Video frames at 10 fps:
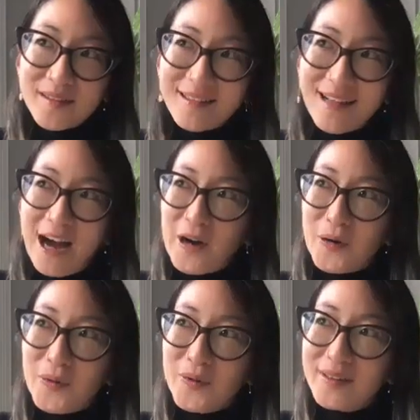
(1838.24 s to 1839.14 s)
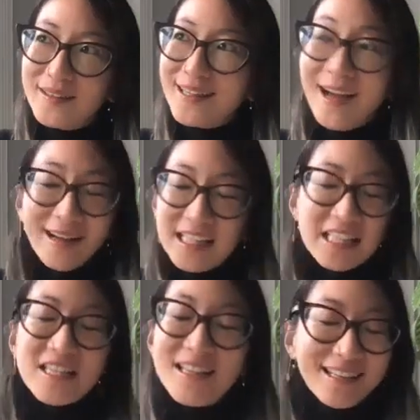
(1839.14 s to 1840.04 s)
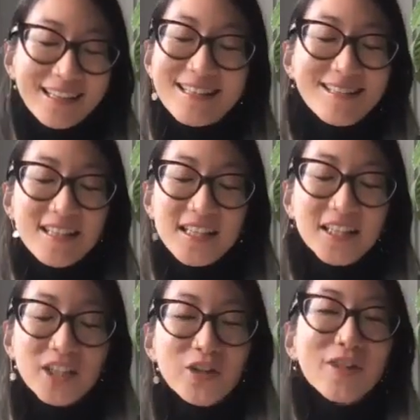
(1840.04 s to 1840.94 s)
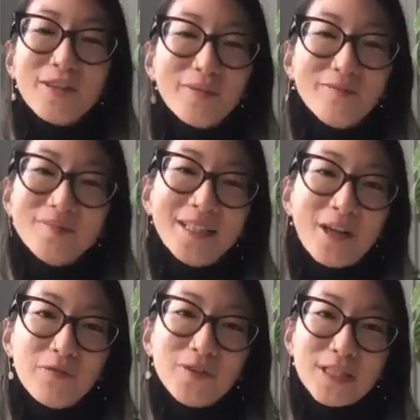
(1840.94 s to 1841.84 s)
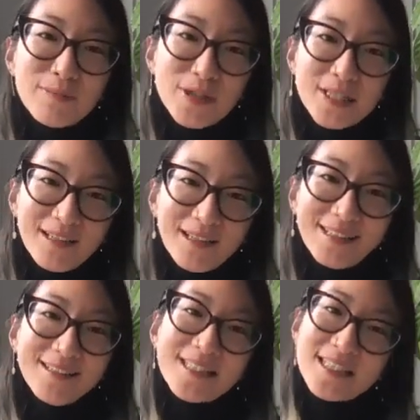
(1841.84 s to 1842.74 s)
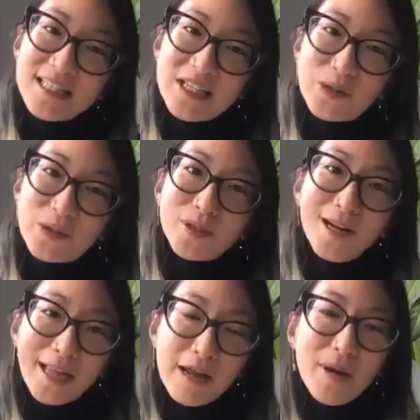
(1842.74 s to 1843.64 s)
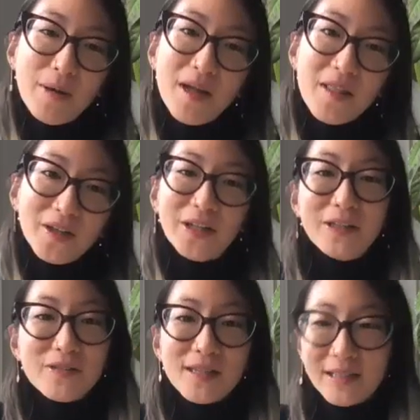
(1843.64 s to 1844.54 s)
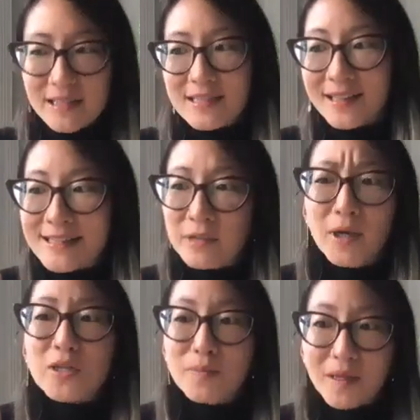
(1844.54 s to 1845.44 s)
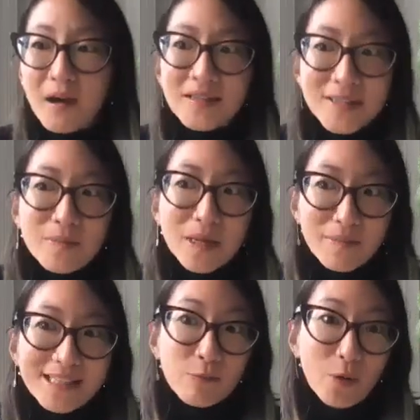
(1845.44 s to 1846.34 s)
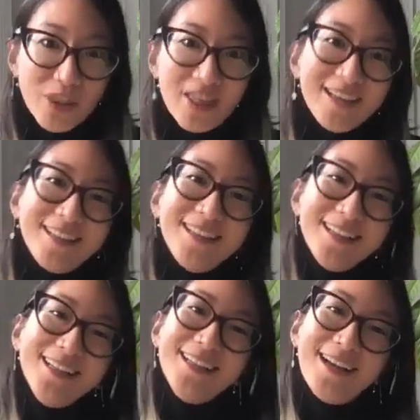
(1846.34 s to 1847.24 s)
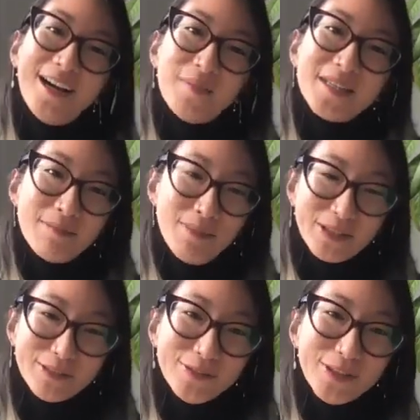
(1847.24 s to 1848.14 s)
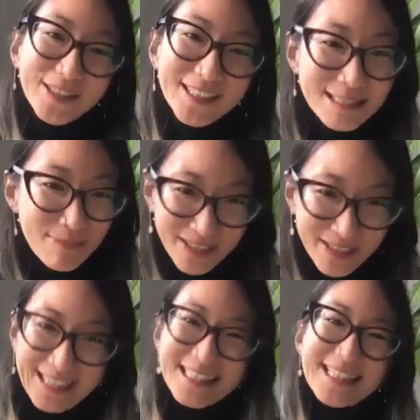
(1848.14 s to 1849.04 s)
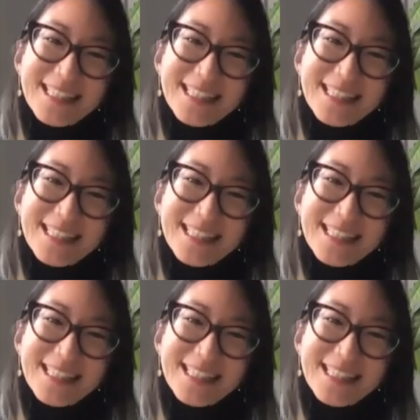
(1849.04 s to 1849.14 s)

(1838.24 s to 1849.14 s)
how, yeah, you're the, you know, first person I listen to talking about motherhood who's like, it sucks so much, but also maybe it's worth it. It's a beautiful experience.